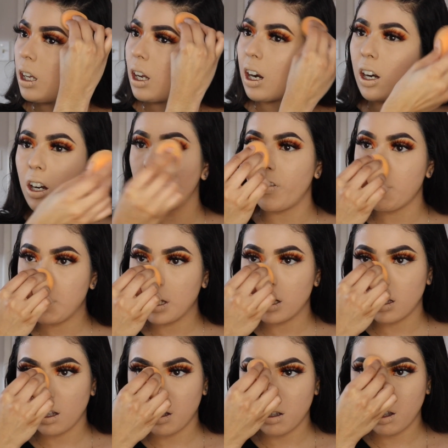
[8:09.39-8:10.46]
I don't know if it makes
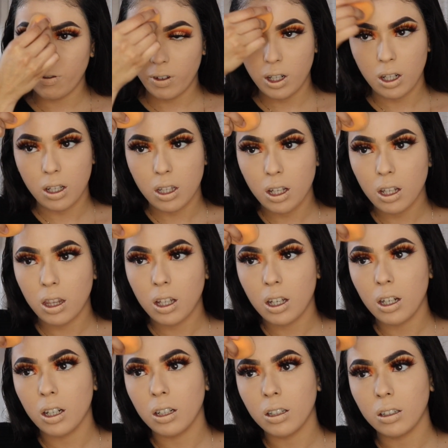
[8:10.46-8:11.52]
sense. If it doesn't,
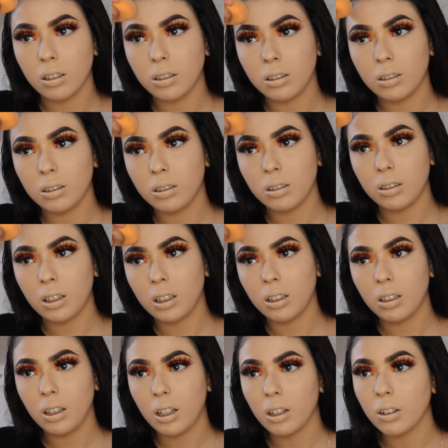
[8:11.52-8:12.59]
then I
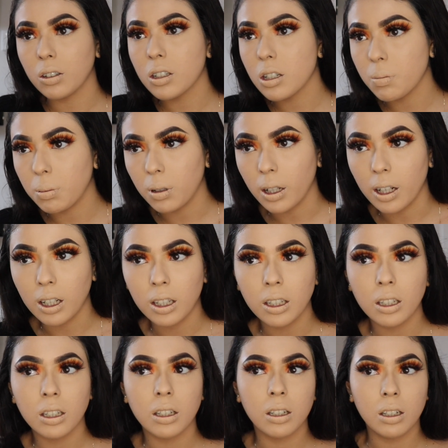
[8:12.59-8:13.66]
don't know how to explain
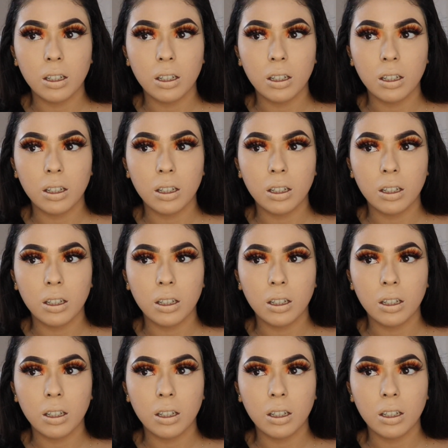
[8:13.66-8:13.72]
it.